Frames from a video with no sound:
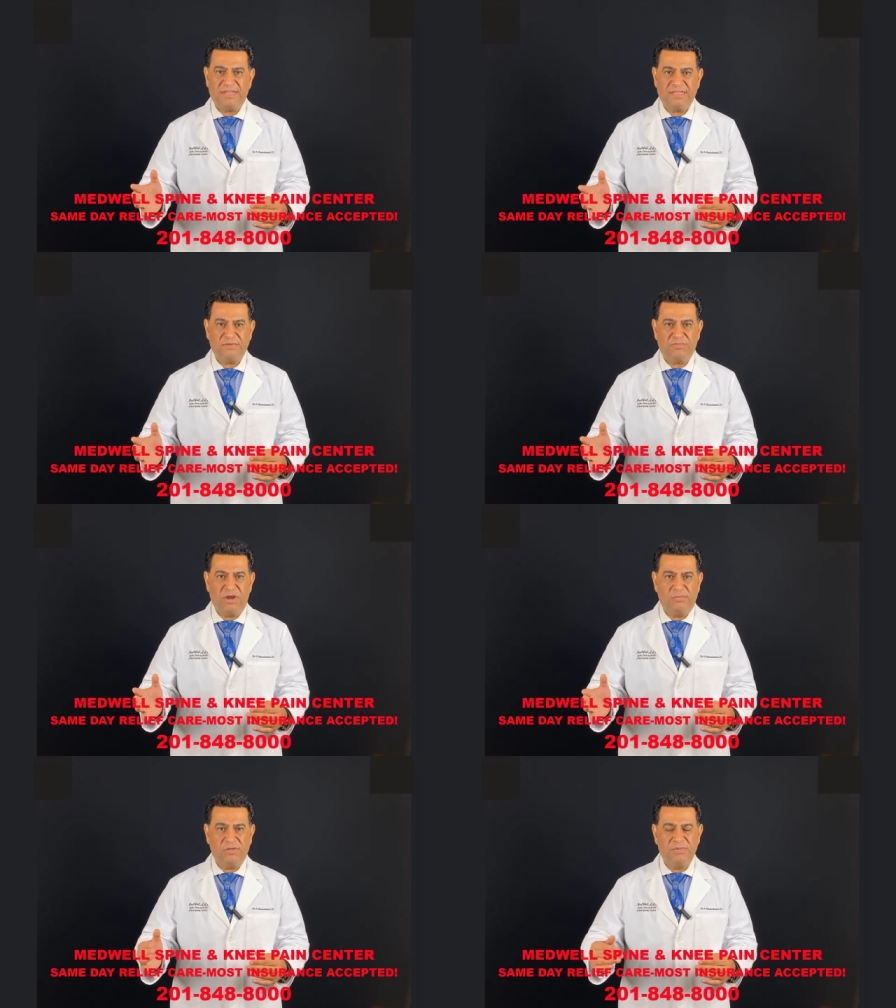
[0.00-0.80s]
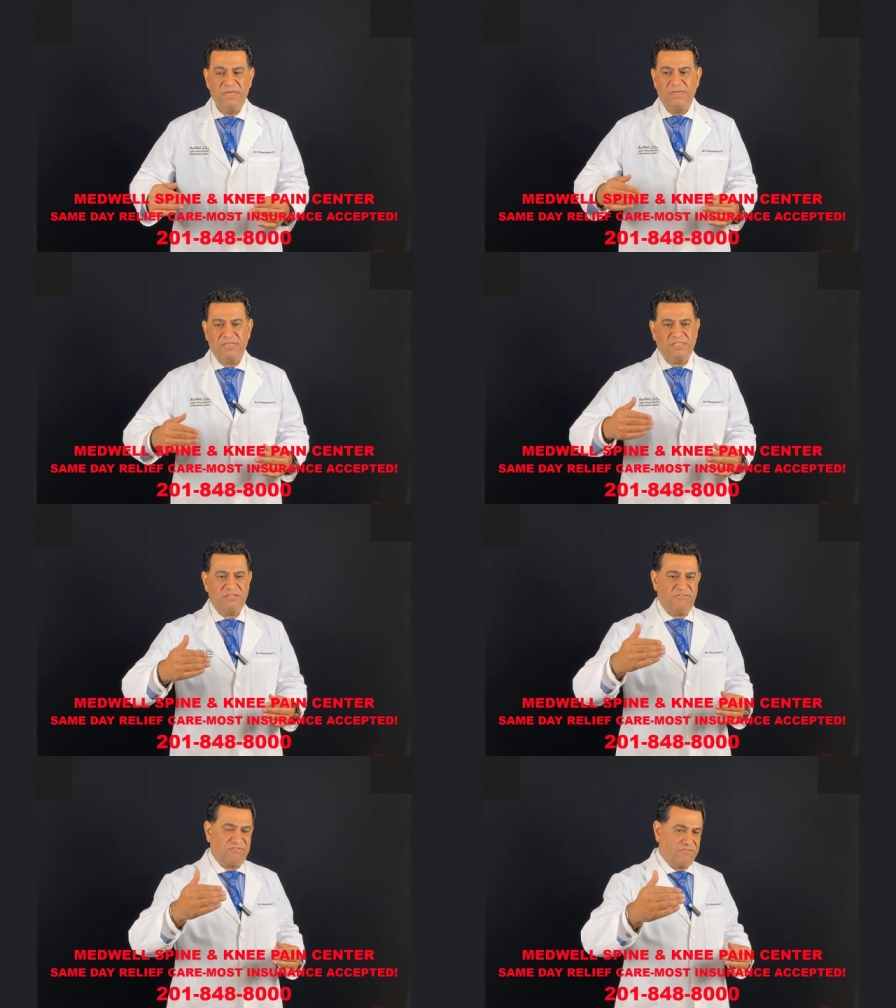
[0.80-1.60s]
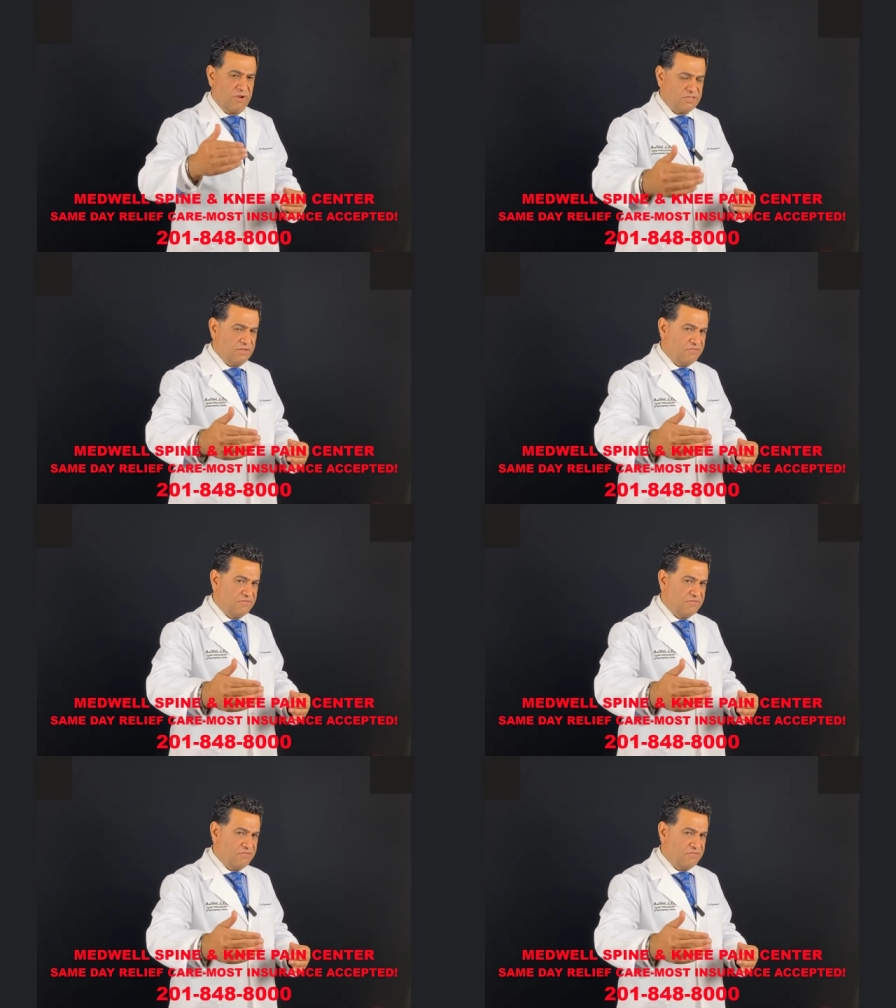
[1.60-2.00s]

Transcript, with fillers: that has a problem? Is it the front